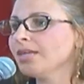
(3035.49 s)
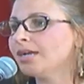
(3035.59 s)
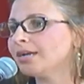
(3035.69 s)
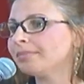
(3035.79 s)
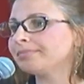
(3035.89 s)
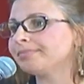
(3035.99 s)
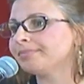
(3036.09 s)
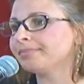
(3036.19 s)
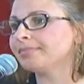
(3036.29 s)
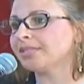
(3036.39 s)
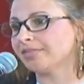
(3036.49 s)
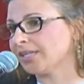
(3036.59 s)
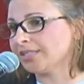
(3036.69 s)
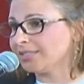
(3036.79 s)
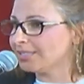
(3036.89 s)
Um, in
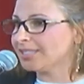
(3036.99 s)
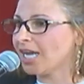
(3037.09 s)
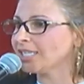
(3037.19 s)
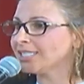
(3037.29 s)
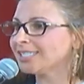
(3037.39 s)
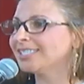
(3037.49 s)
fact, it does not.